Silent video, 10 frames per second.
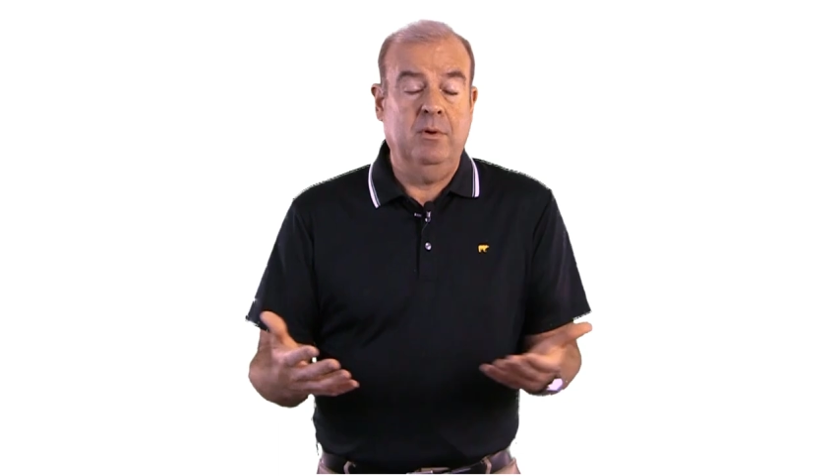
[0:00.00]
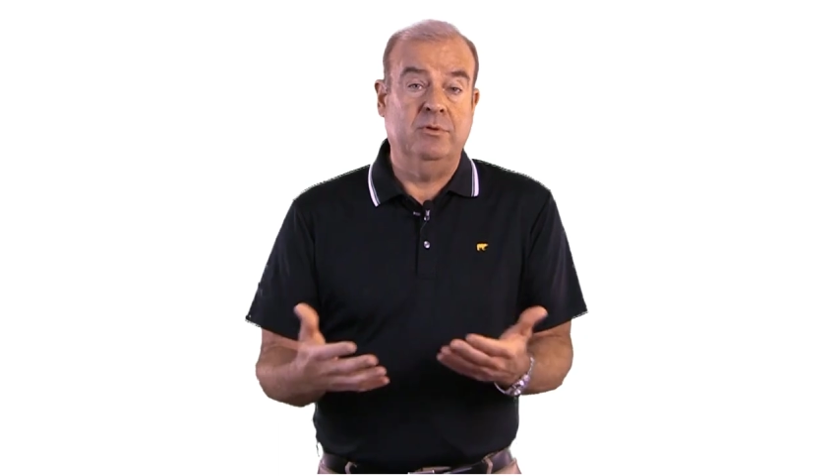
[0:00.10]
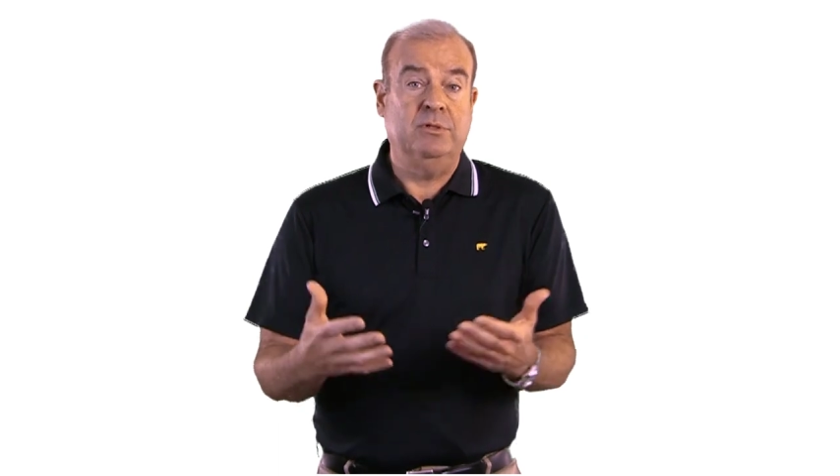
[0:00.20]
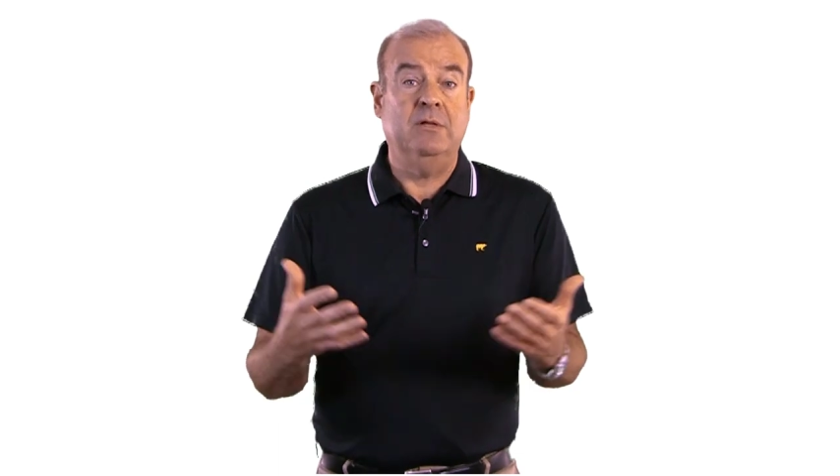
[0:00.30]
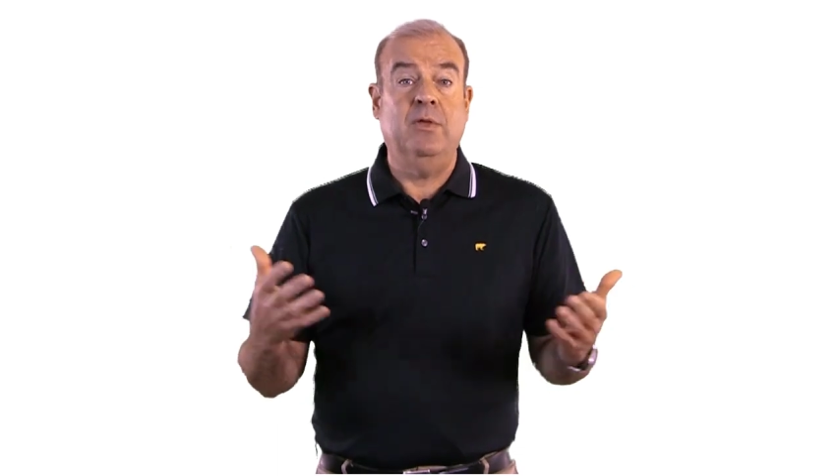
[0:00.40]
You
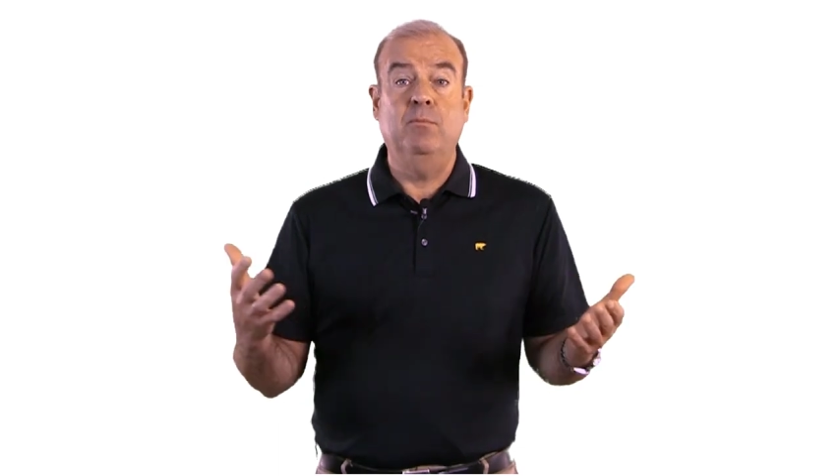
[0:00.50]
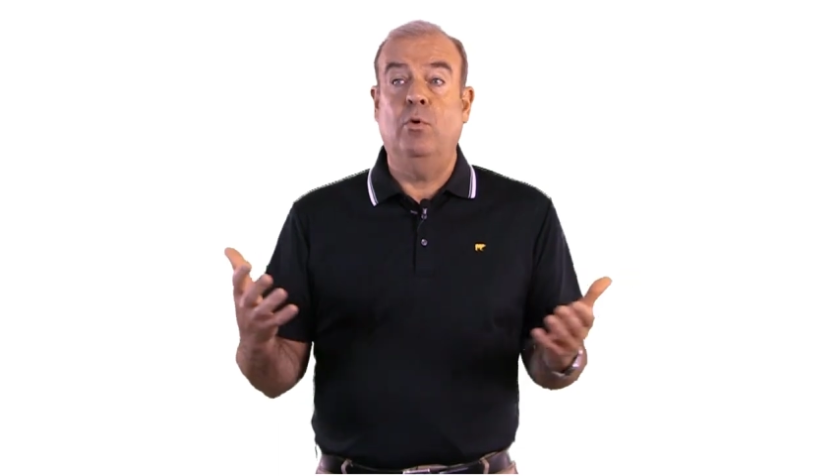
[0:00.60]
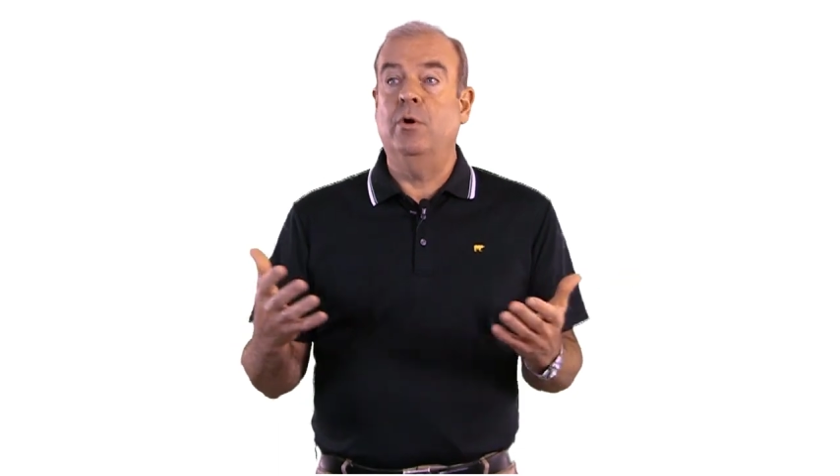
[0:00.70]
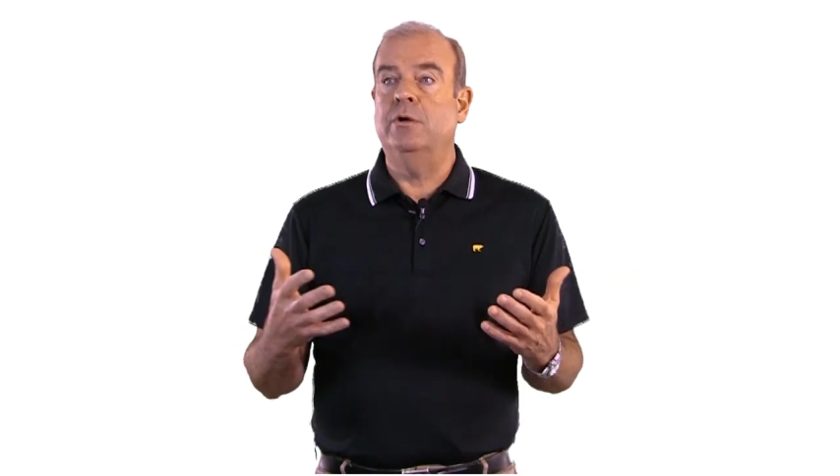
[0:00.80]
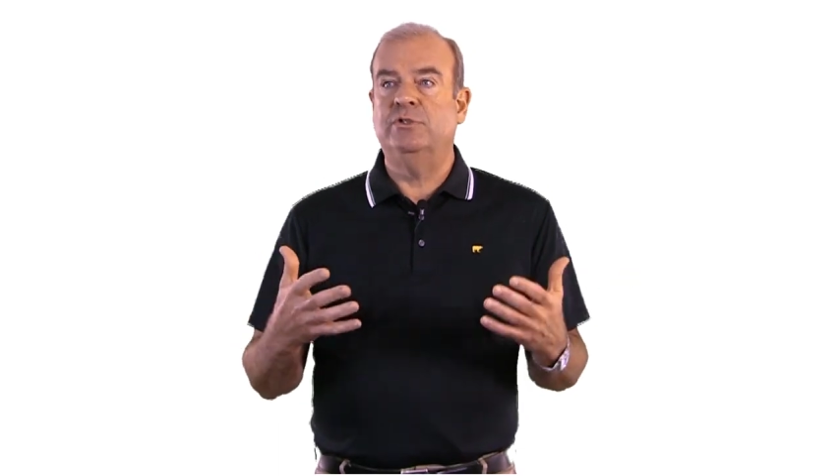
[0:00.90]
know, there's nothing
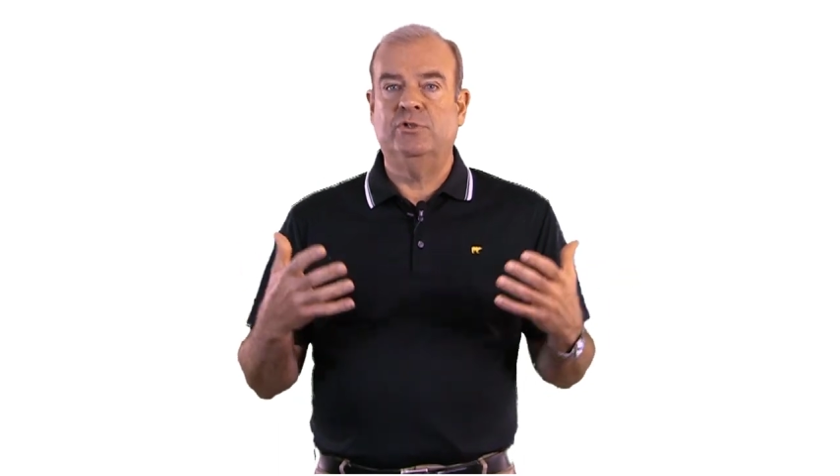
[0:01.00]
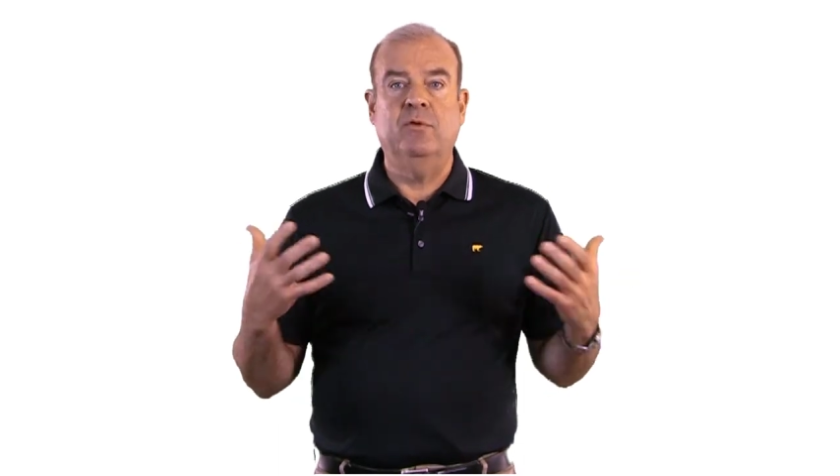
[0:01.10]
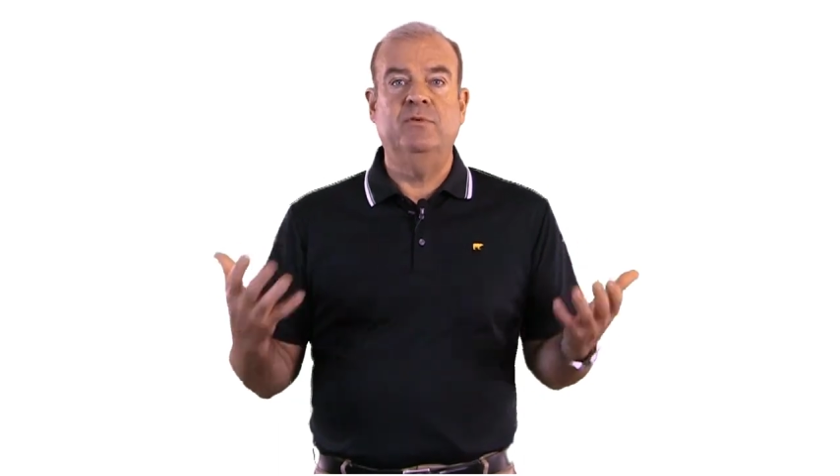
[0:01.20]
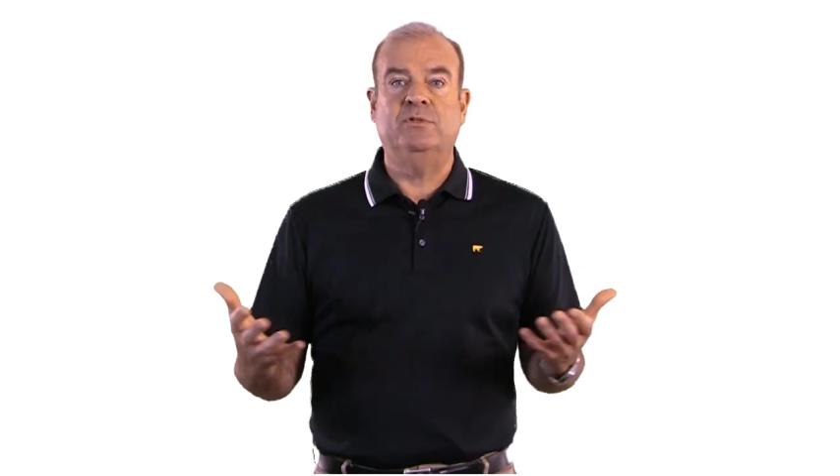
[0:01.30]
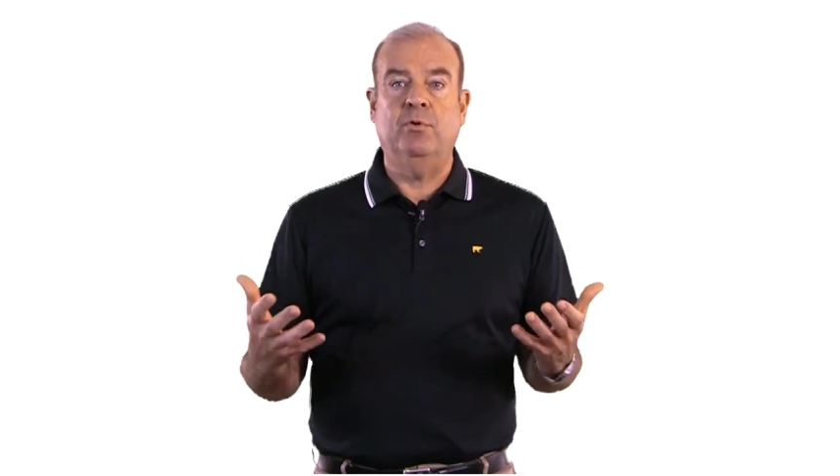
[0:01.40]
more
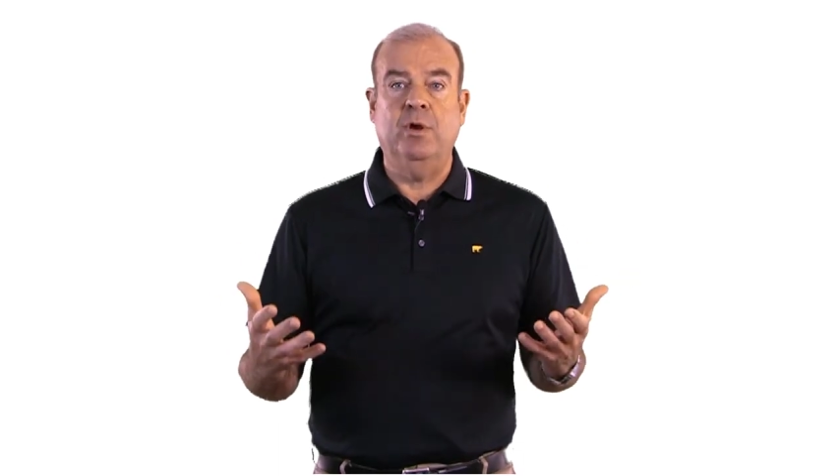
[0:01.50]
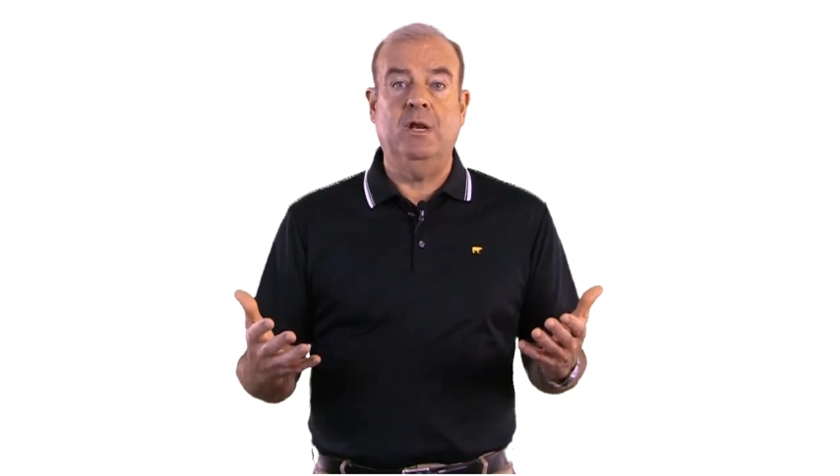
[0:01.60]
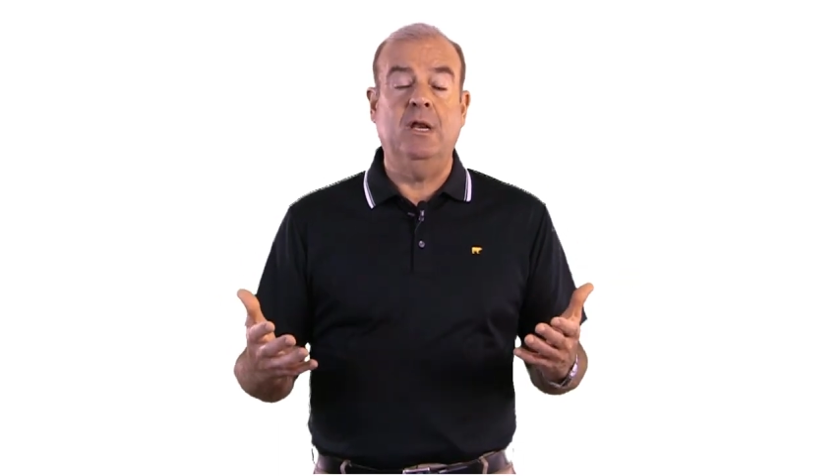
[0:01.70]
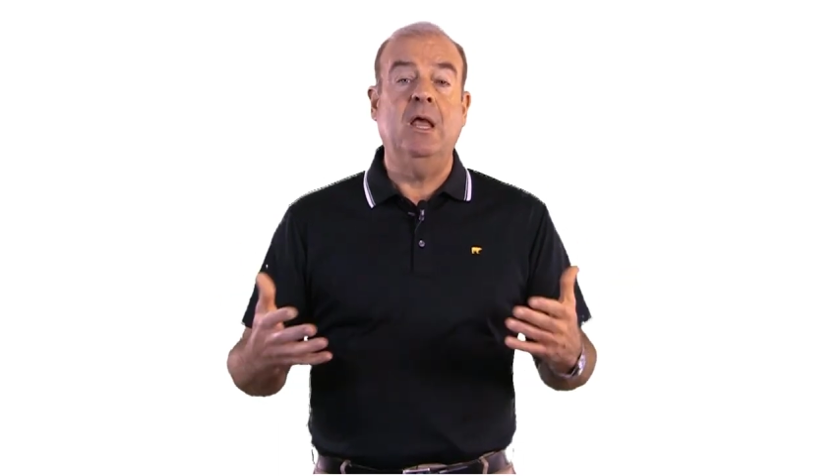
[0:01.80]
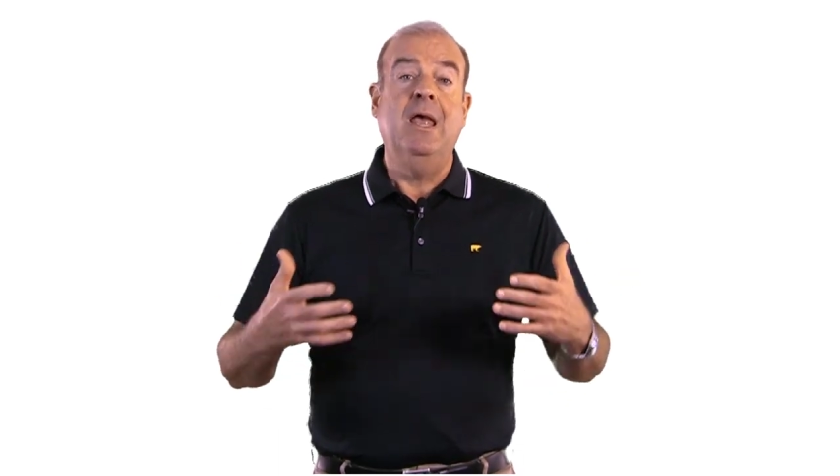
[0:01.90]
service
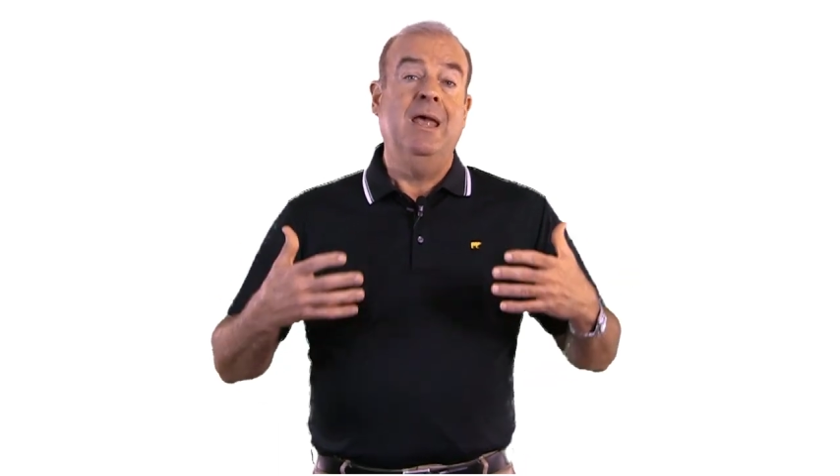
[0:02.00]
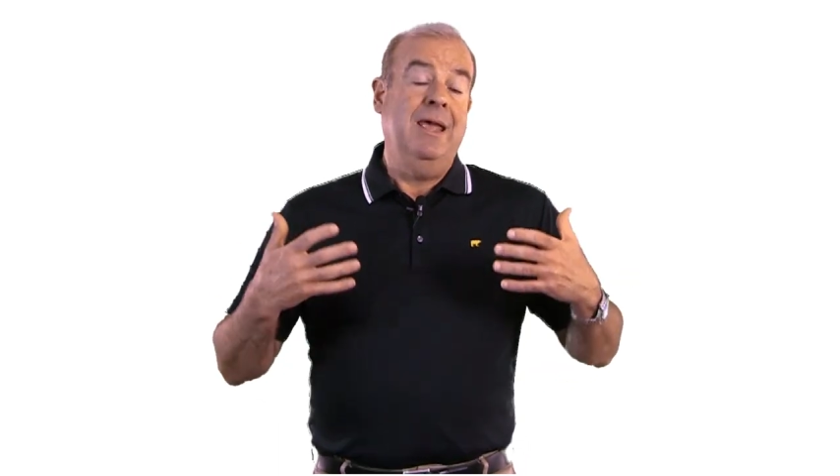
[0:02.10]
oriented